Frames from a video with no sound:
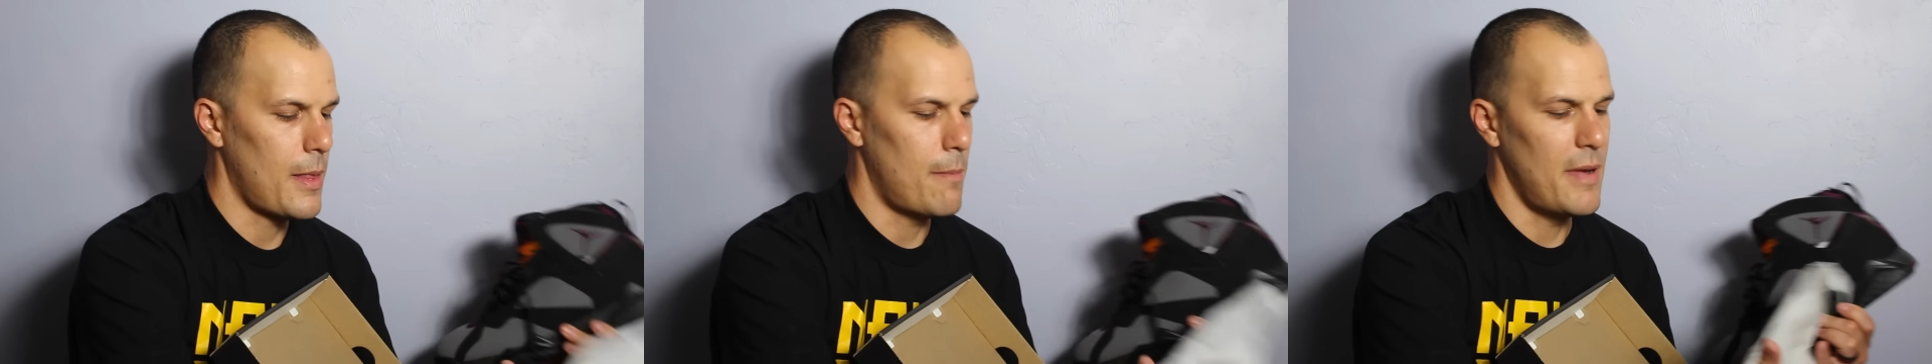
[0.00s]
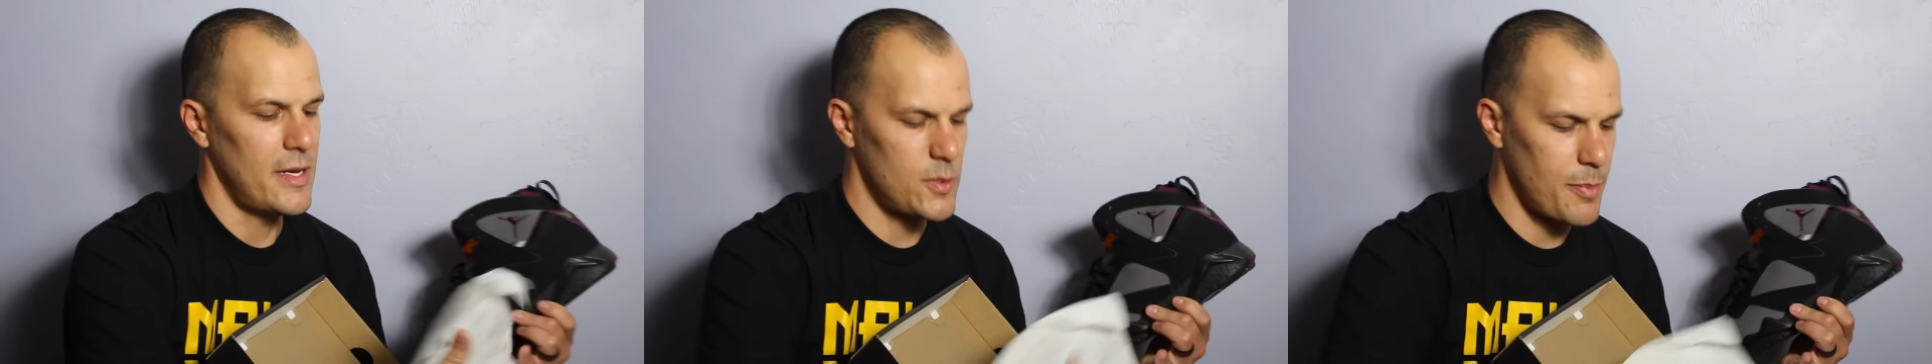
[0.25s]
the
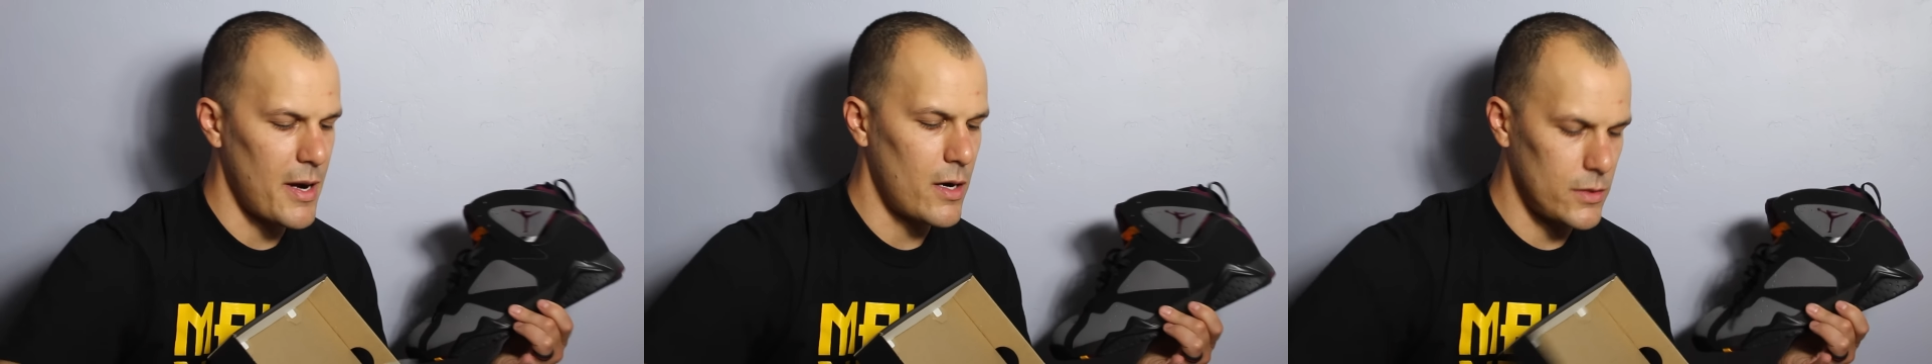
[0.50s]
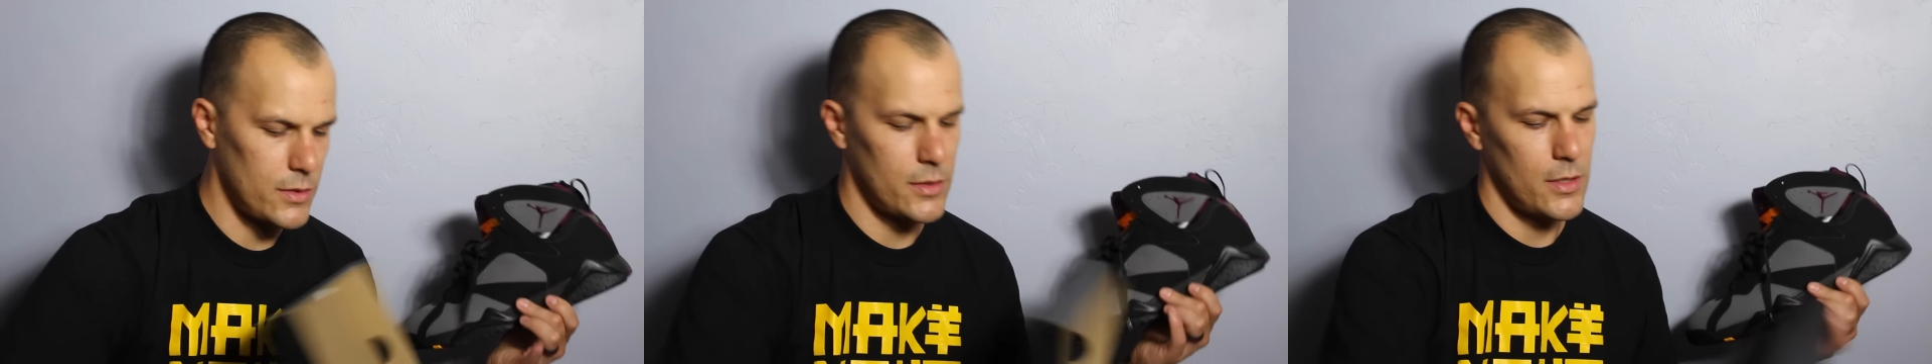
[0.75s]
men's
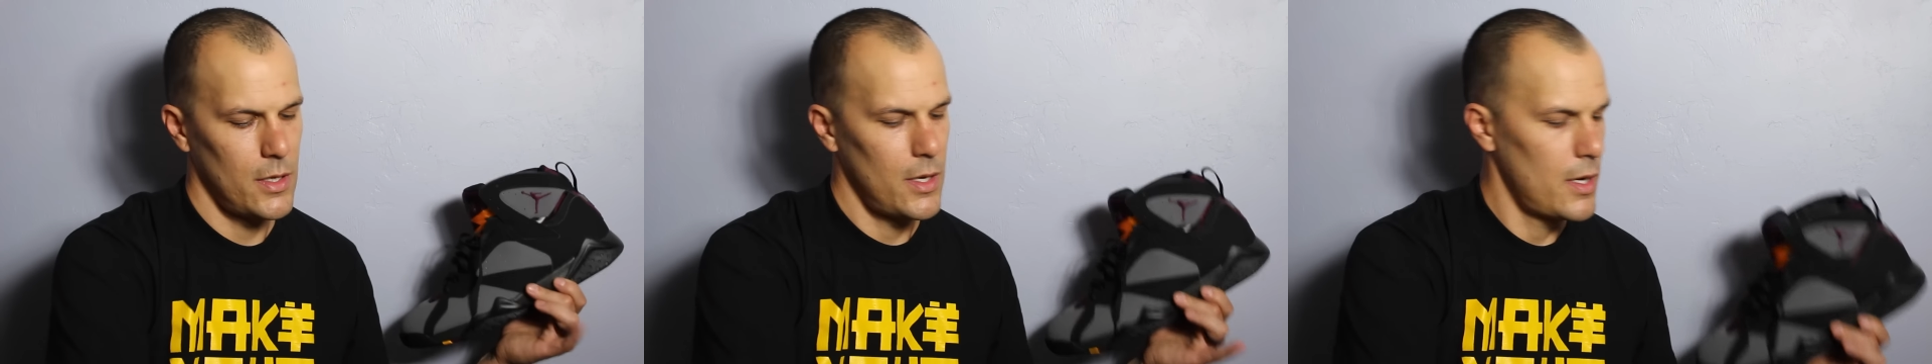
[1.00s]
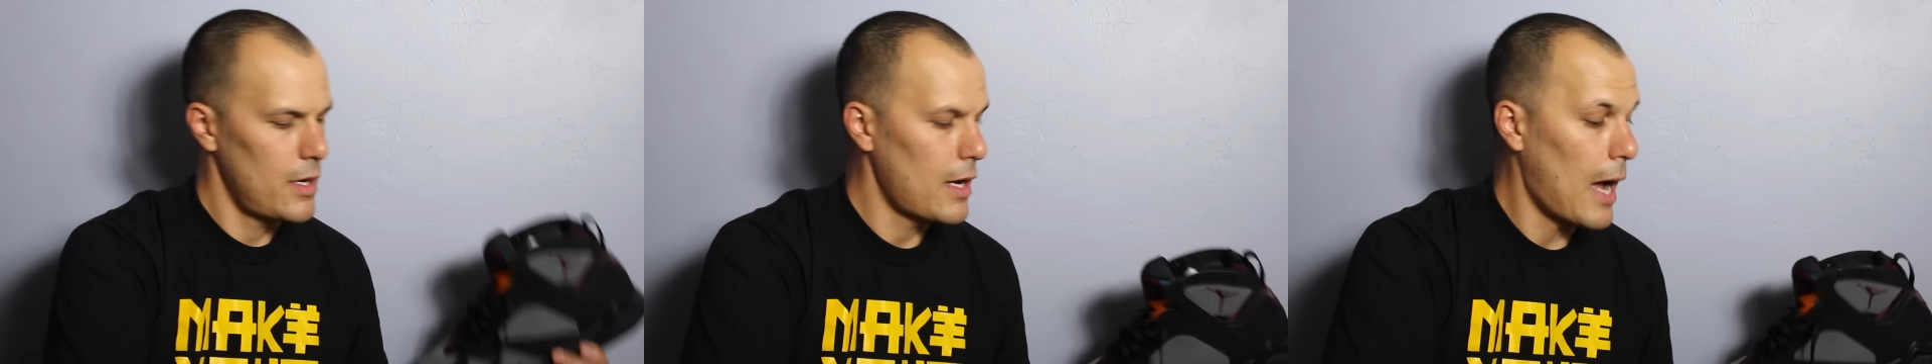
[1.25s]
pairs,
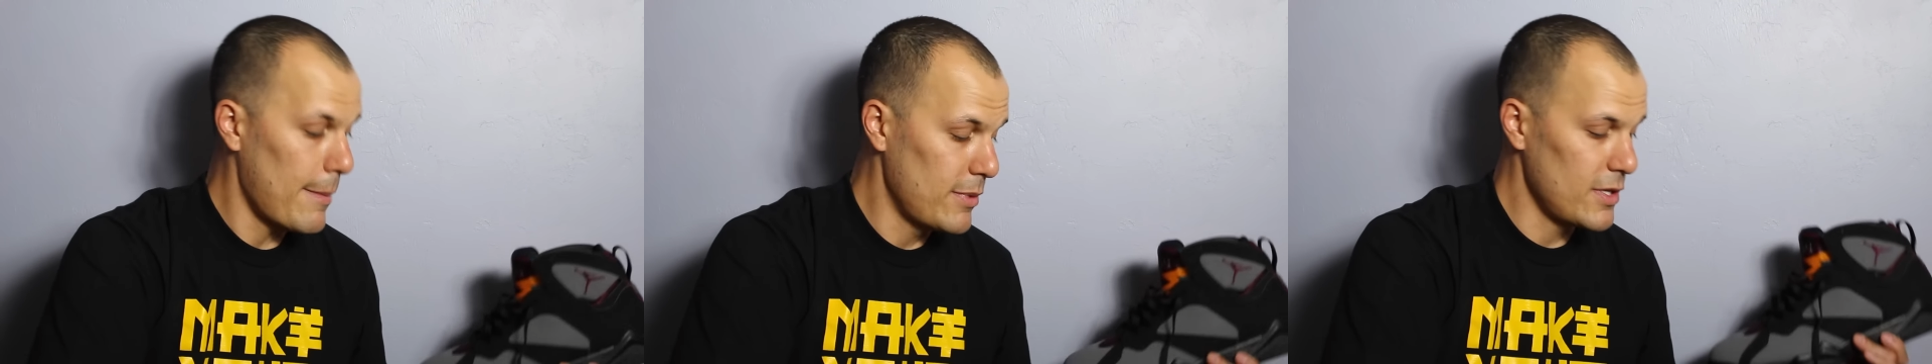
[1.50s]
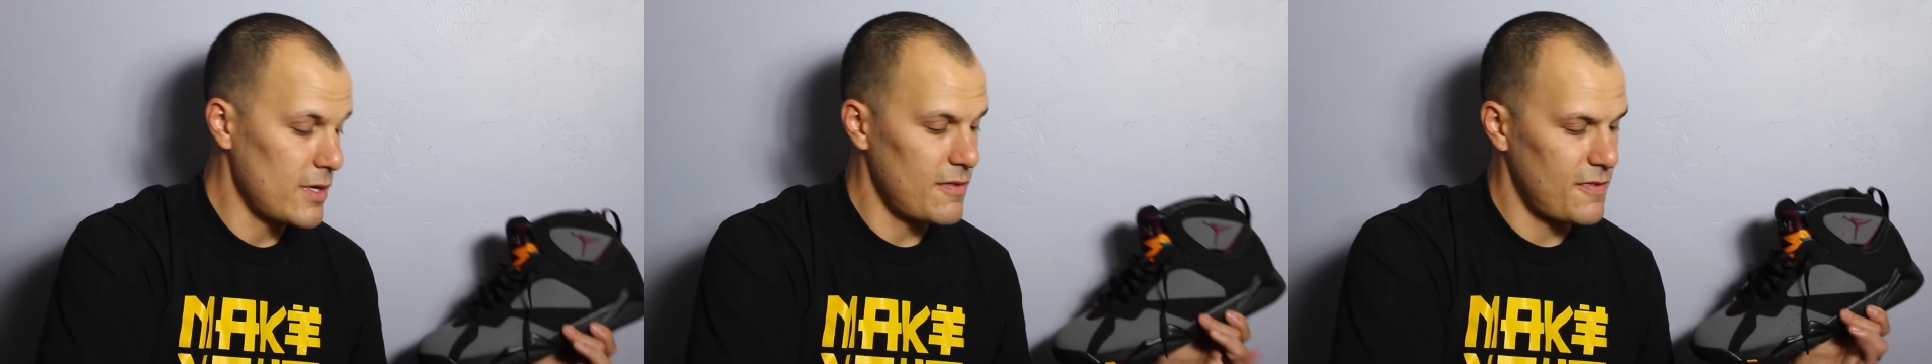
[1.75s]
I
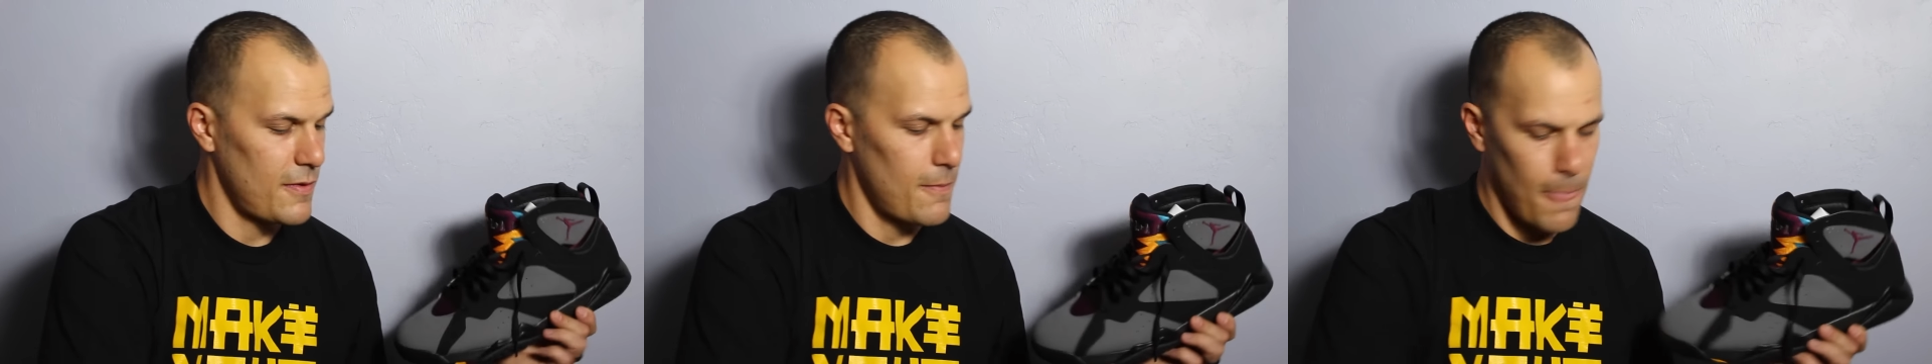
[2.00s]
believe.